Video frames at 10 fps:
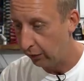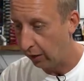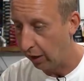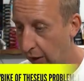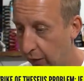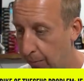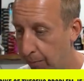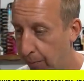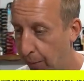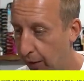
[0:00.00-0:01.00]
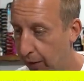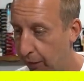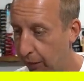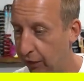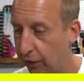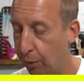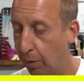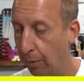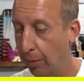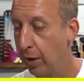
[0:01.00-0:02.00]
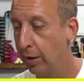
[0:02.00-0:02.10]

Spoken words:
says, bike of thesis problem.